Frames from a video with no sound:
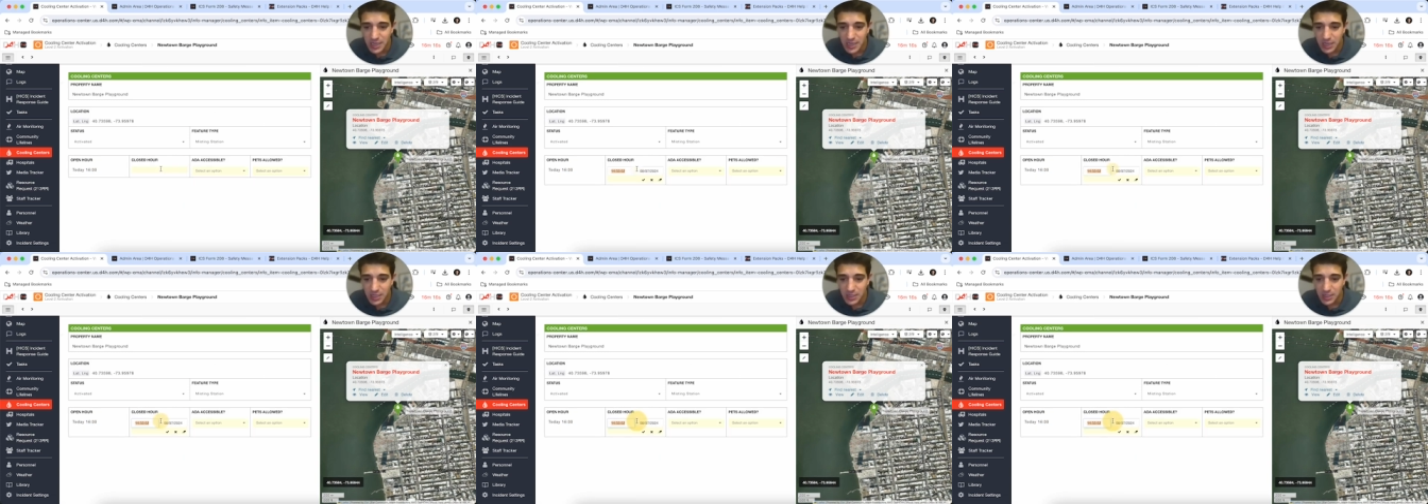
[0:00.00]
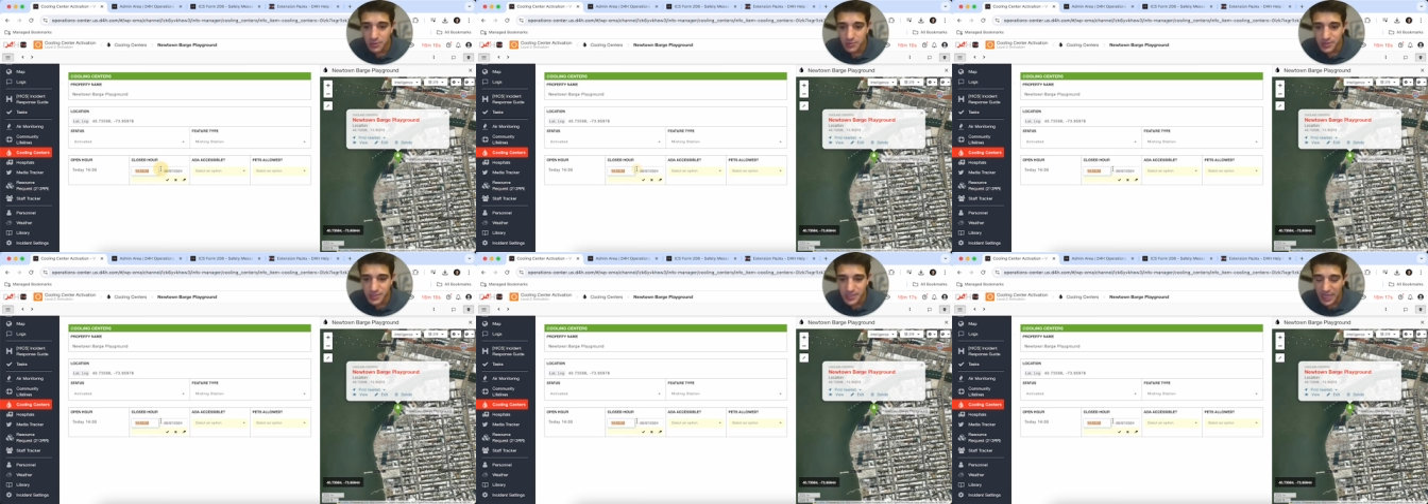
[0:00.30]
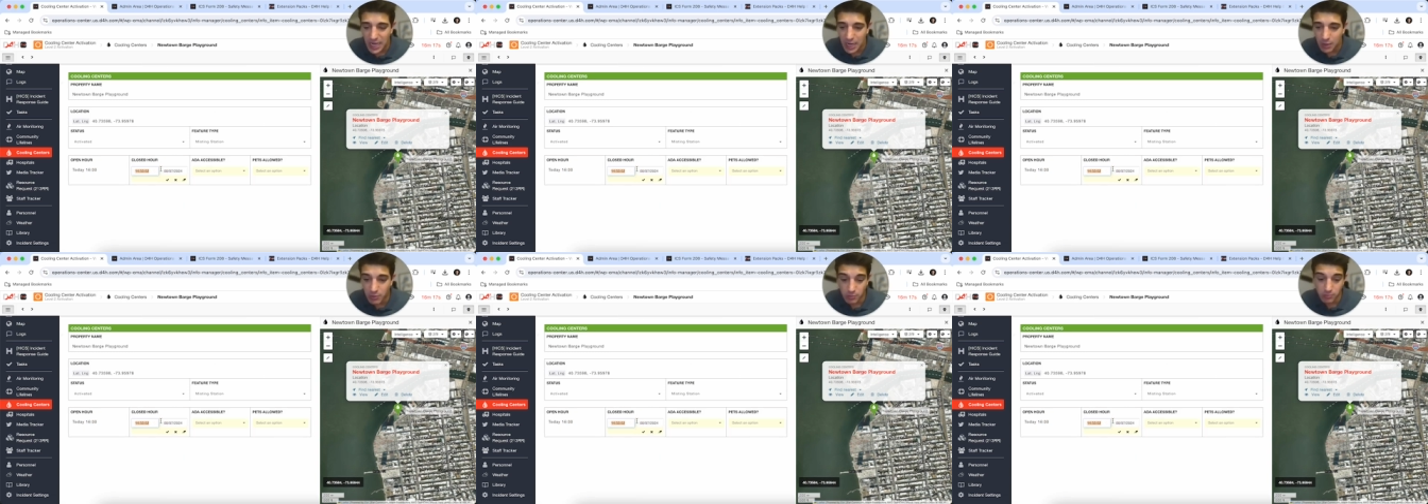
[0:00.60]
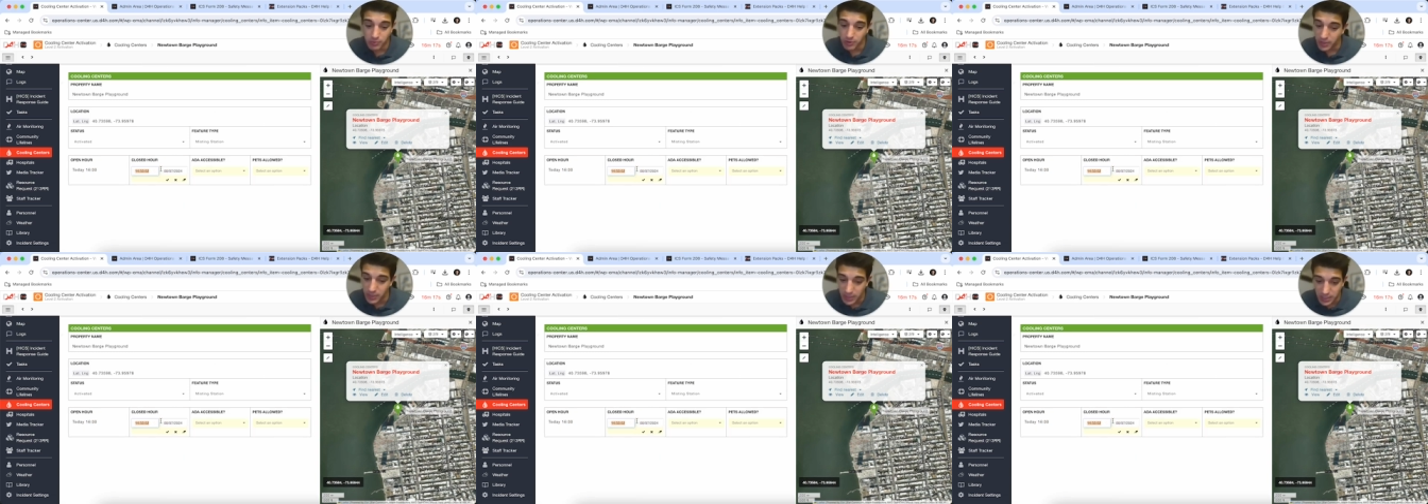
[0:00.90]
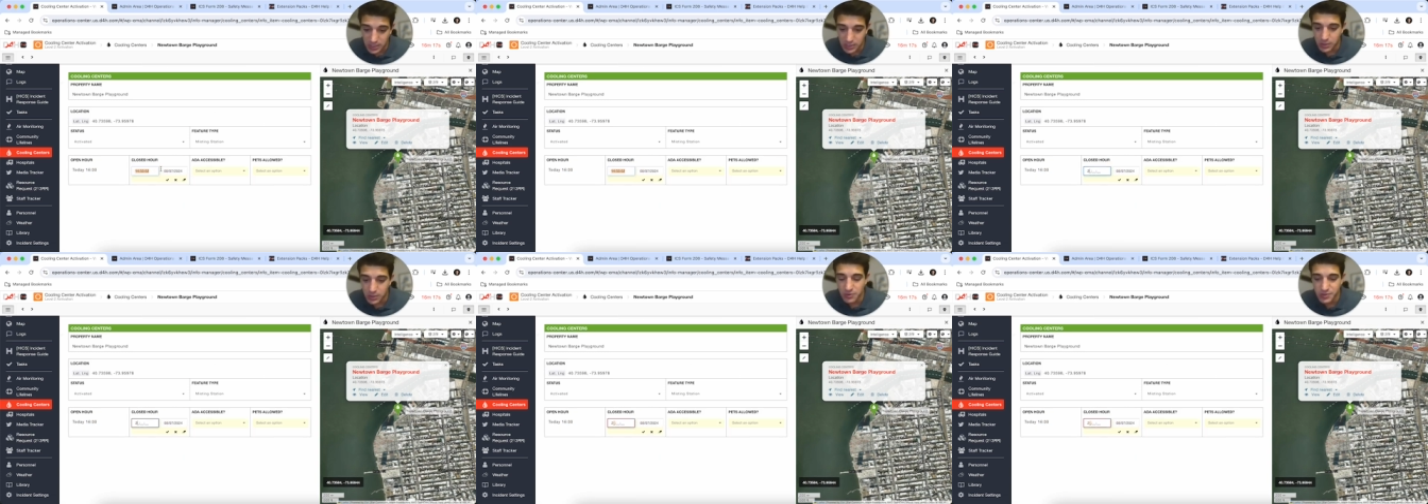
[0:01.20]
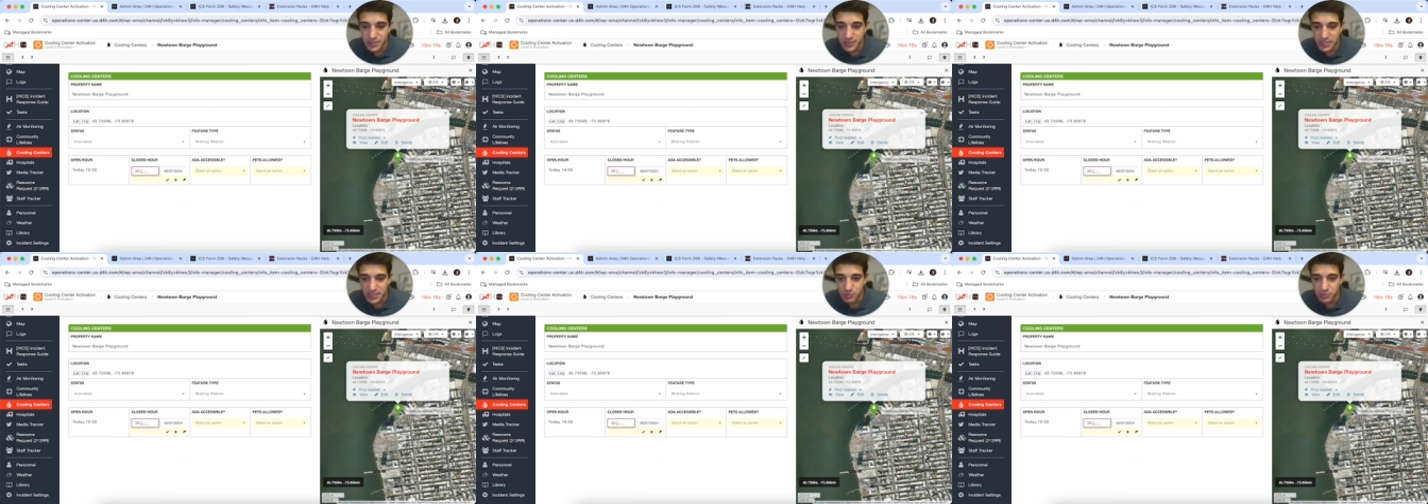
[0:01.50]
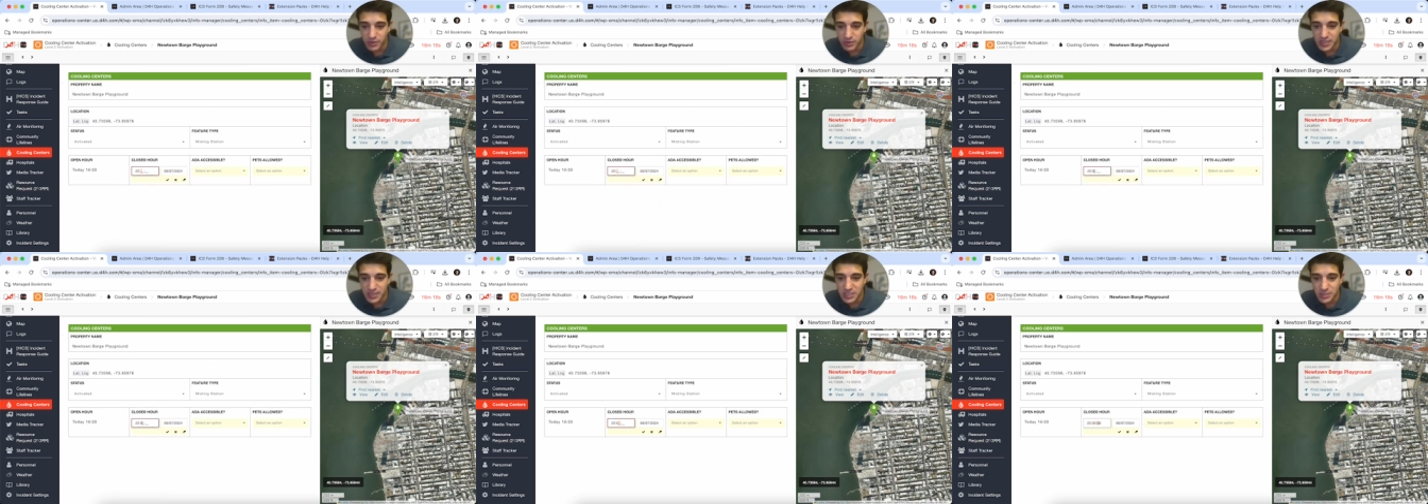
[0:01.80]
Closed hour, we're going to close it at
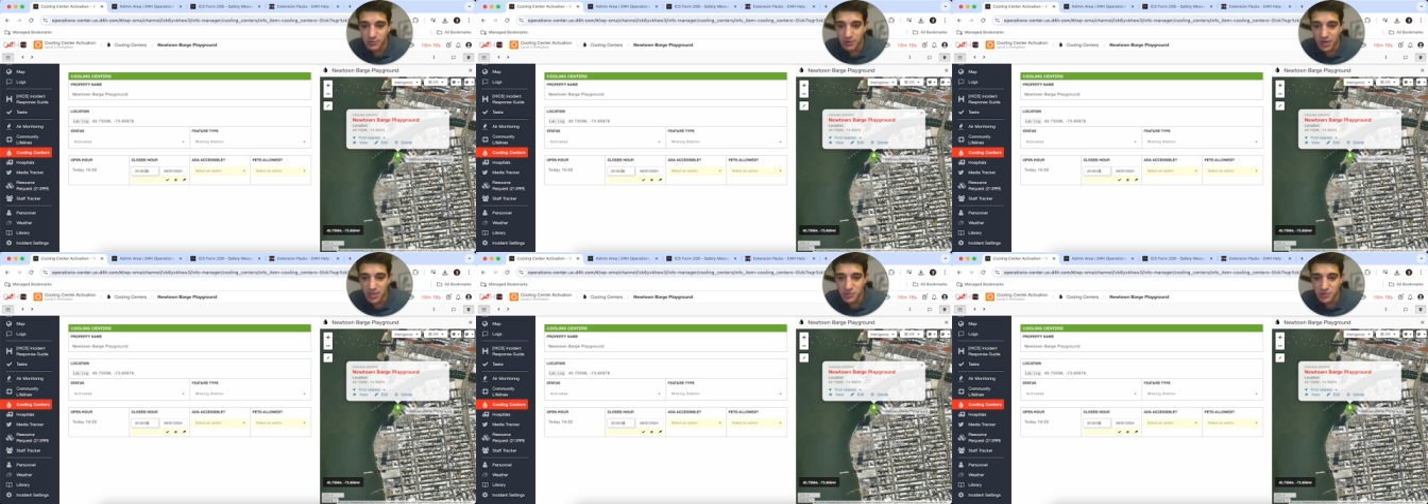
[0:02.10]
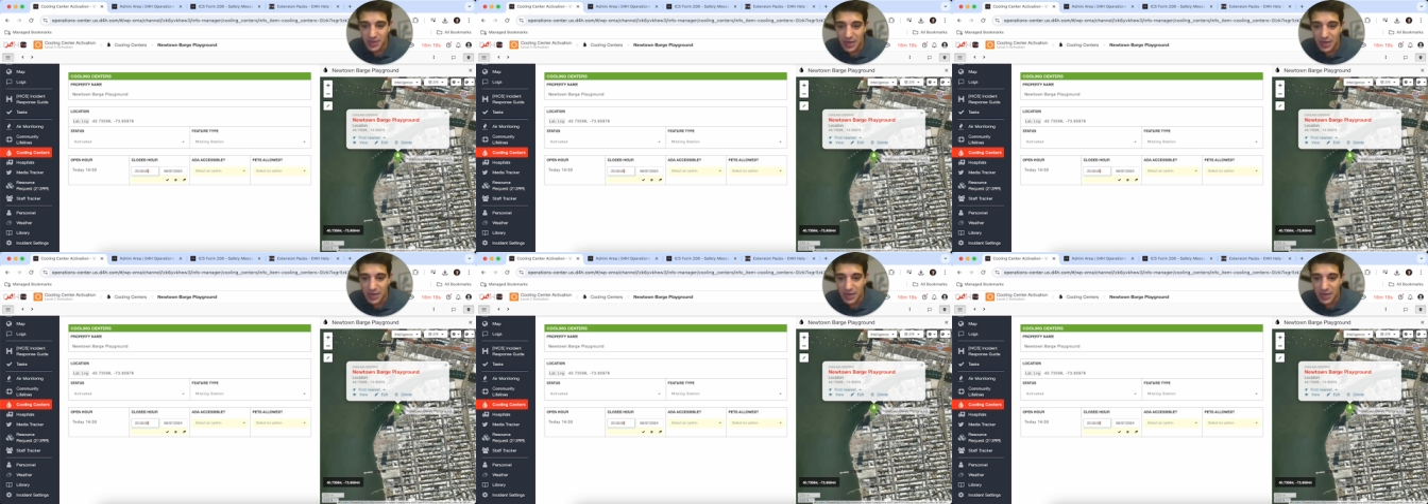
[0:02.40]
2,200